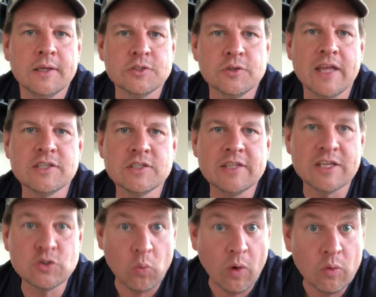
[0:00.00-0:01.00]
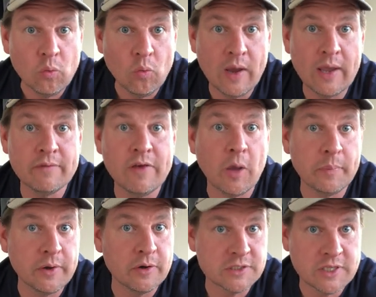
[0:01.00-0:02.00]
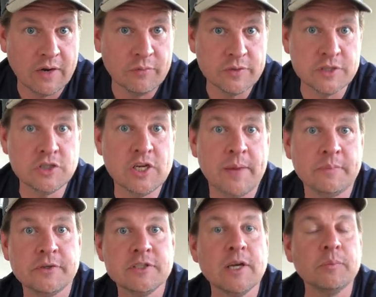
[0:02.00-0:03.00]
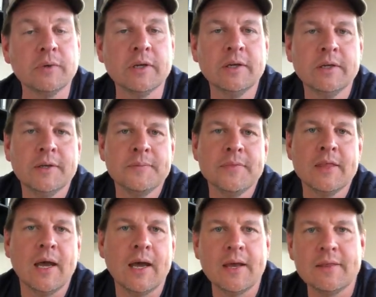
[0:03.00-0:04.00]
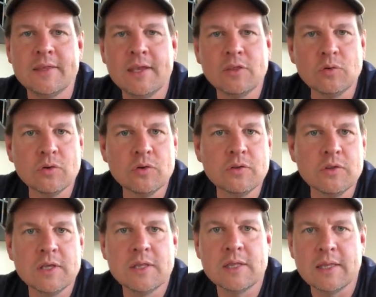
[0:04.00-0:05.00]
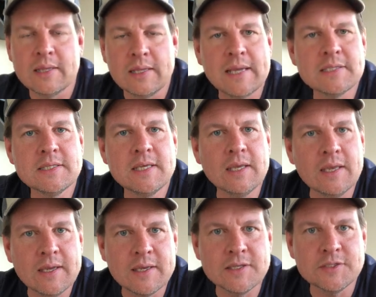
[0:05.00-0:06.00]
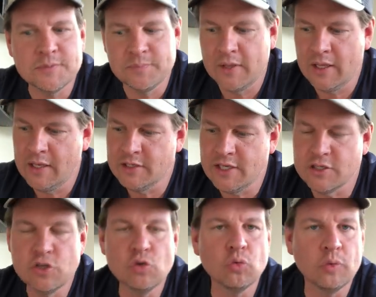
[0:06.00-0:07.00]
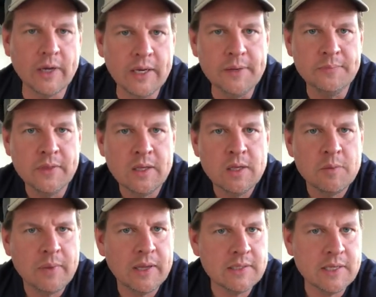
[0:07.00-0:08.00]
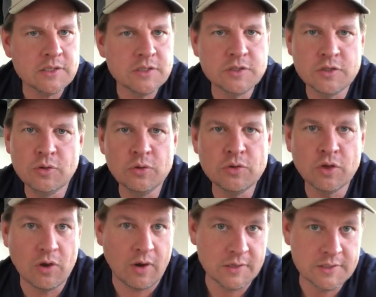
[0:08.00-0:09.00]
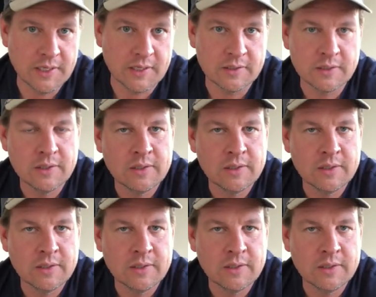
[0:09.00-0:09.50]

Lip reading: And so that's one way of helping yourself with this chapter summary. The next thing is as you read, pay attention to the content.